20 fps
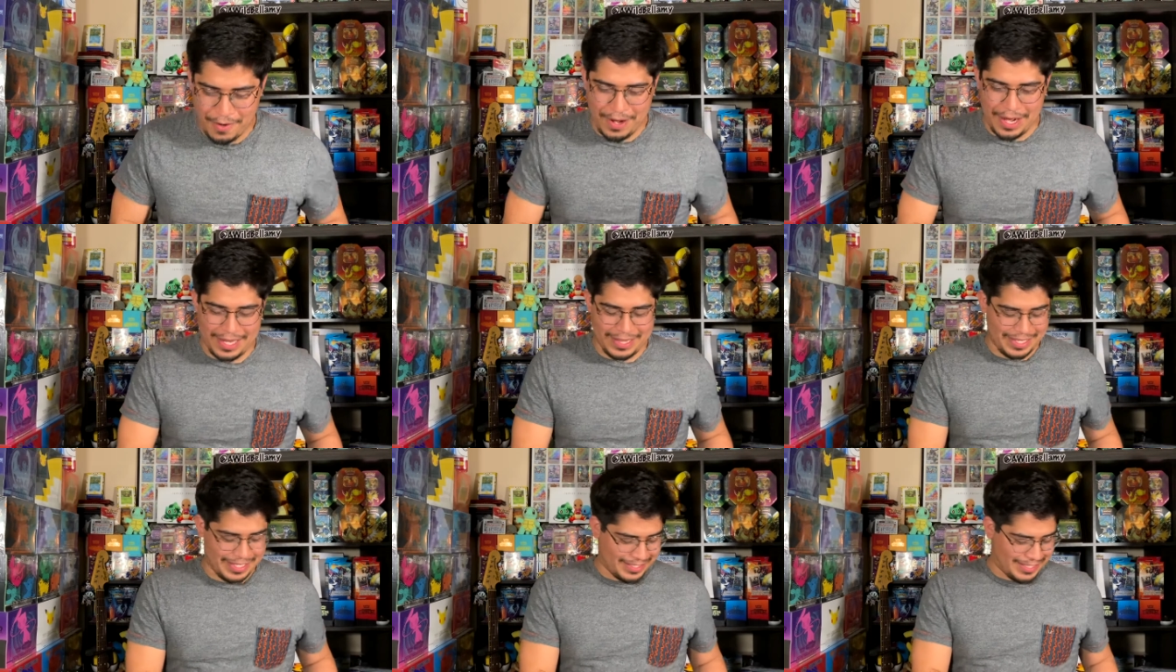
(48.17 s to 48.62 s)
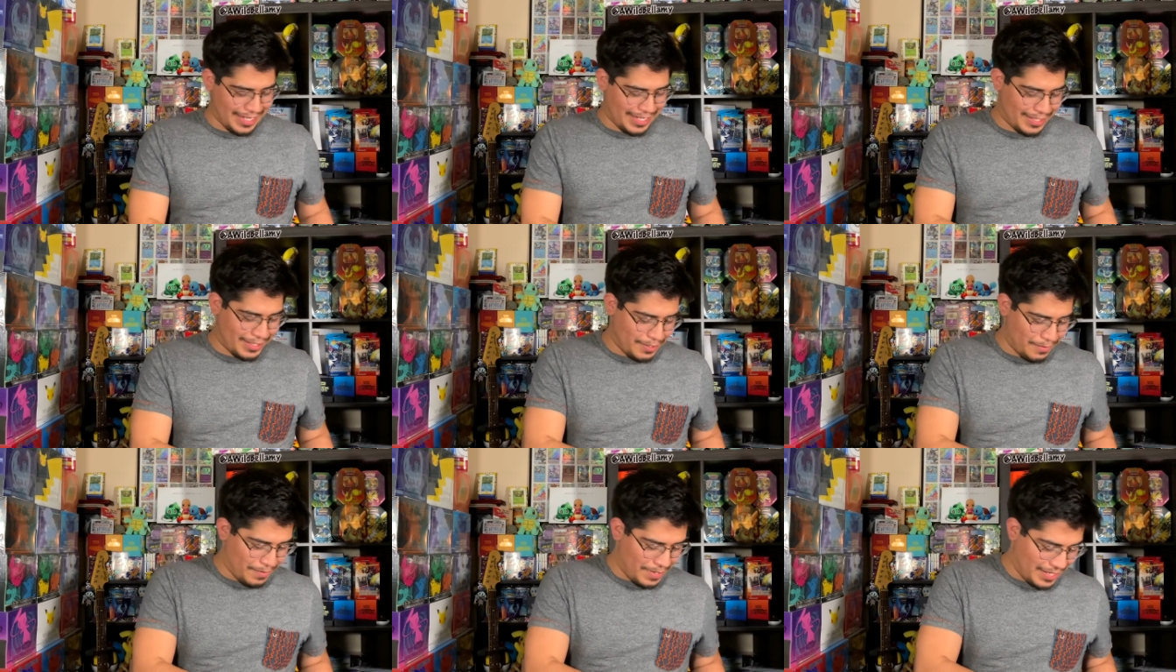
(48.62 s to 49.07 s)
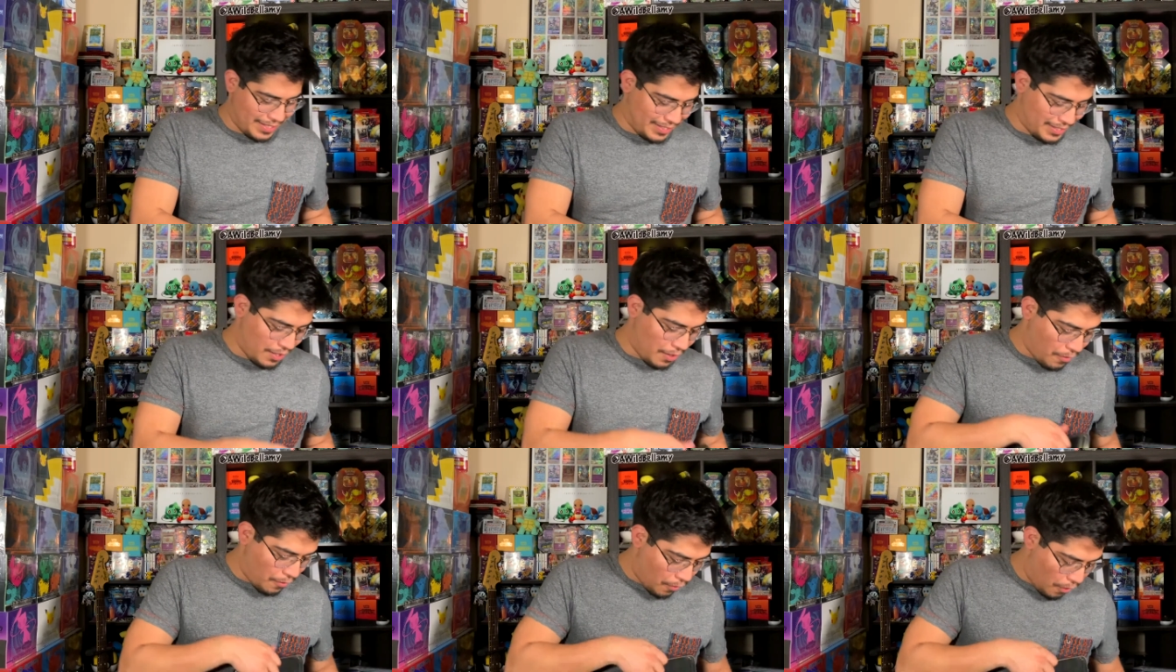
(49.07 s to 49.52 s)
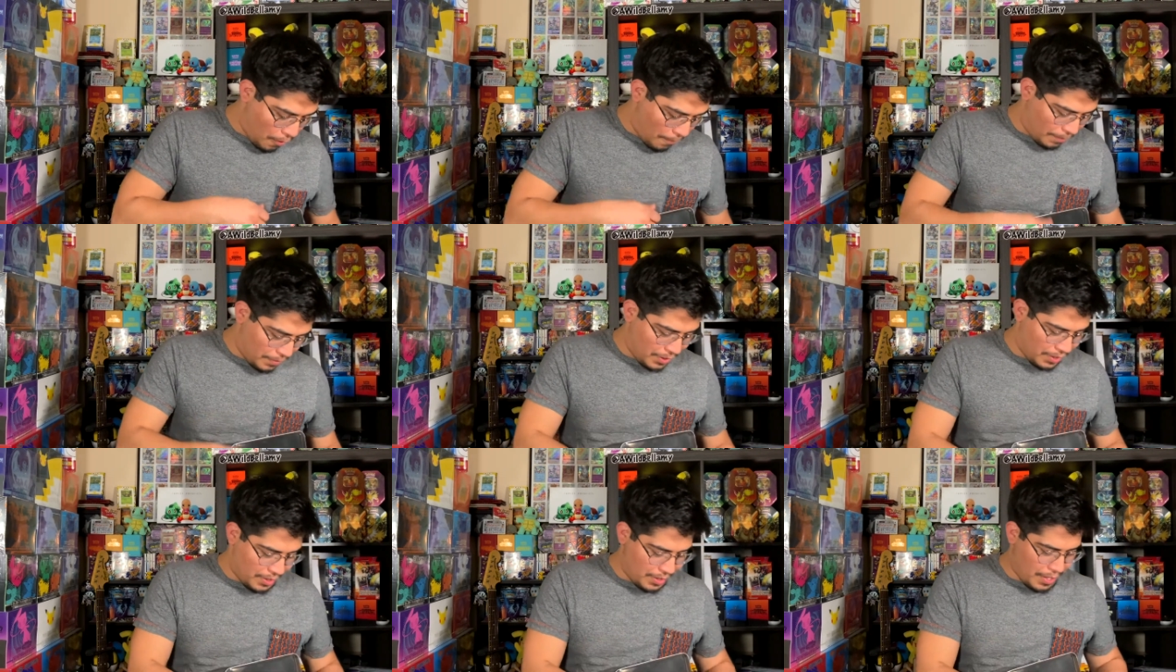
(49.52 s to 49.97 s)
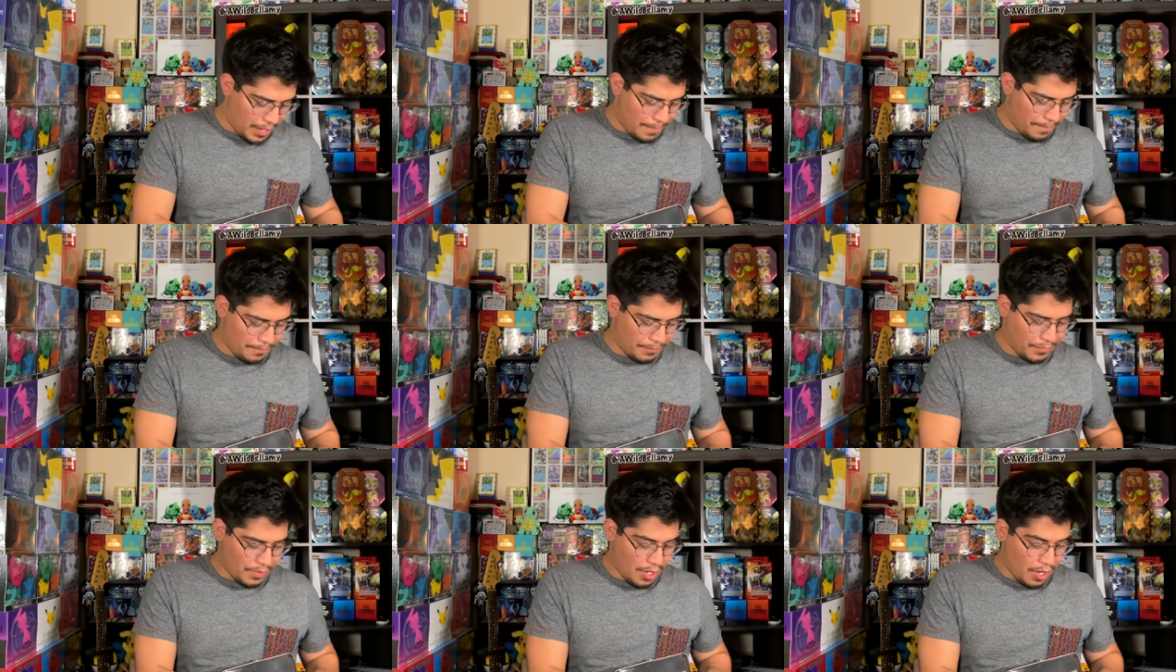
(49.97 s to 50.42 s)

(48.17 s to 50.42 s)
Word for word: right, let's get to it. So opening it up,